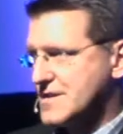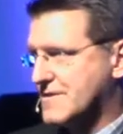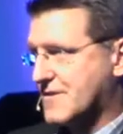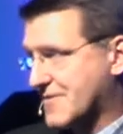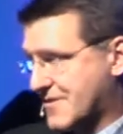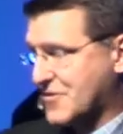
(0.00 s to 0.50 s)

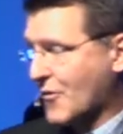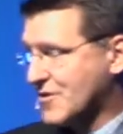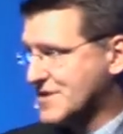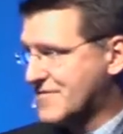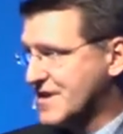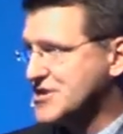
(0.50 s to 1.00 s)
or the doors
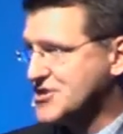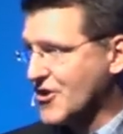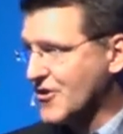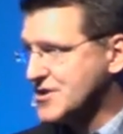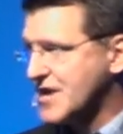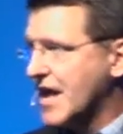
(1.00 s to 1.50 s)
of this
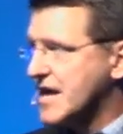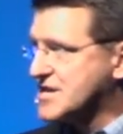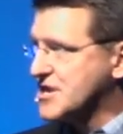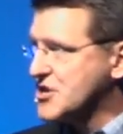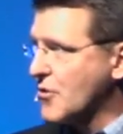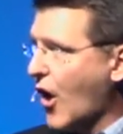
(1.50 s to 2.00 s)
church to
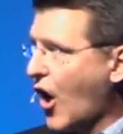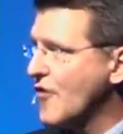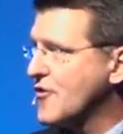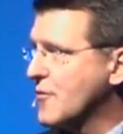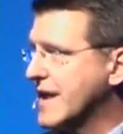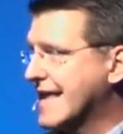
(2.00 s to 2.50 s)
do all
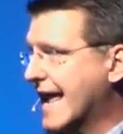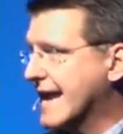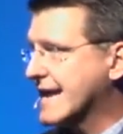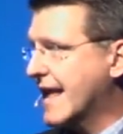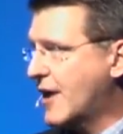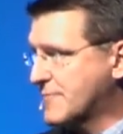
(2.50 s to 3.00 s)
that we can
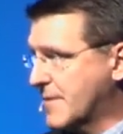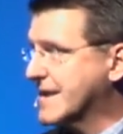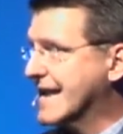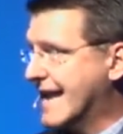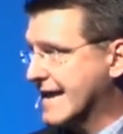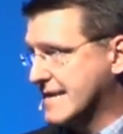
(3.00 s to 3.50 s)
to help them
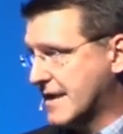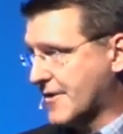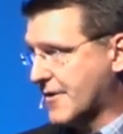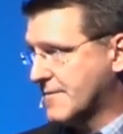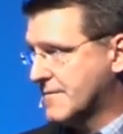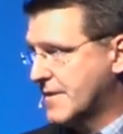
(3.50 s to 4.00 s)
connect
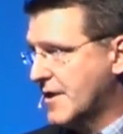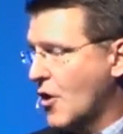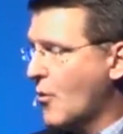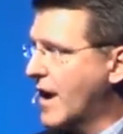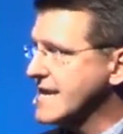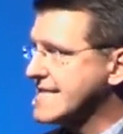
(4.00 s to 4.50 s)
here.
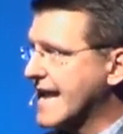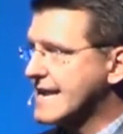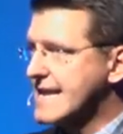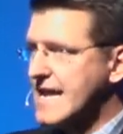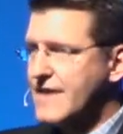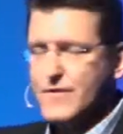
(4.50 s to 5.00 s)
Once they
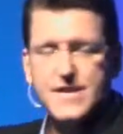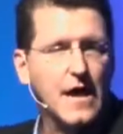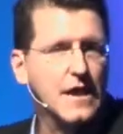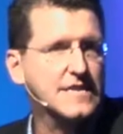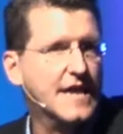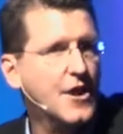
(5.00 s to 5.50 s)
leave or tell
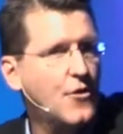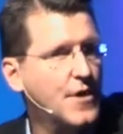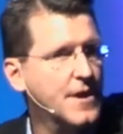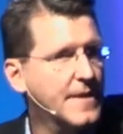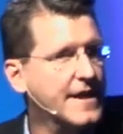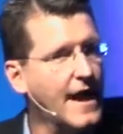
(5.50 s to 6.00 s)
us they don't want
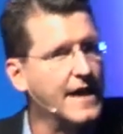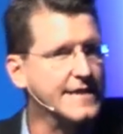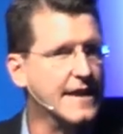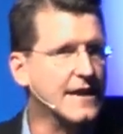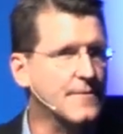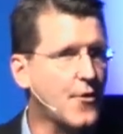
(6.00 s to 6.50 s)
to be contacted
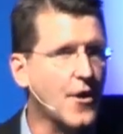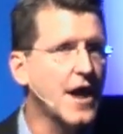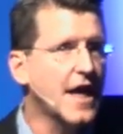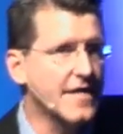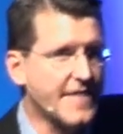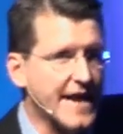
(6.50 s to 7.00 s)
anymore,
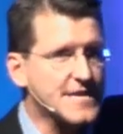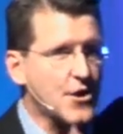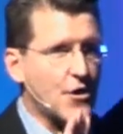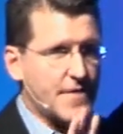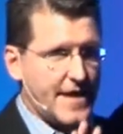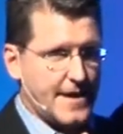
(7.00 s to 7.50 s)
that's
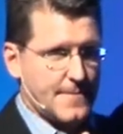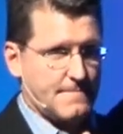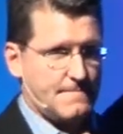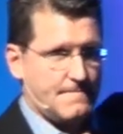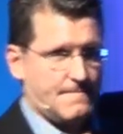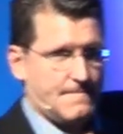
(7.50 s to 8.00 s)
on them.
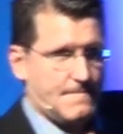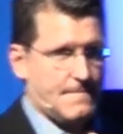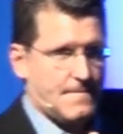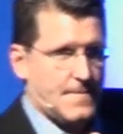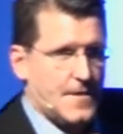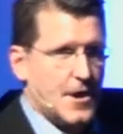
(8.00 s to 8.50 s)

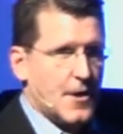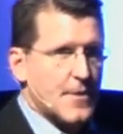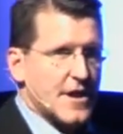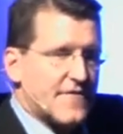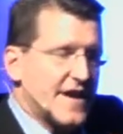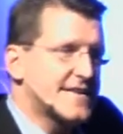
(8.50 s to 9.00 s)
But
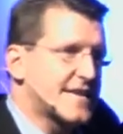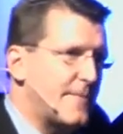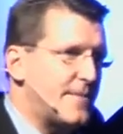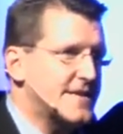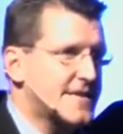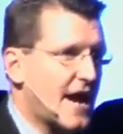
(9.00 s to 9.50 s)
if they step
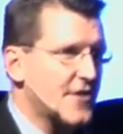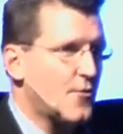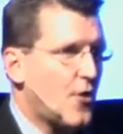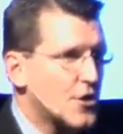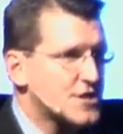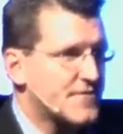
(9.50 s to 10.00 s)
inside the
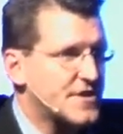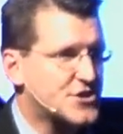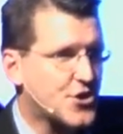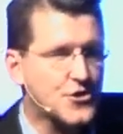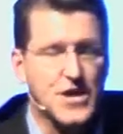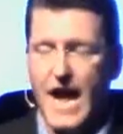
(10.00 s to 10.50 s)
walls of these
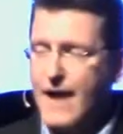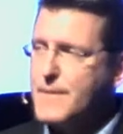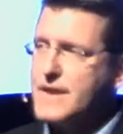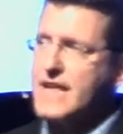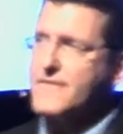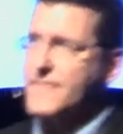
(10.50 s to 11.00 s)
church, I believe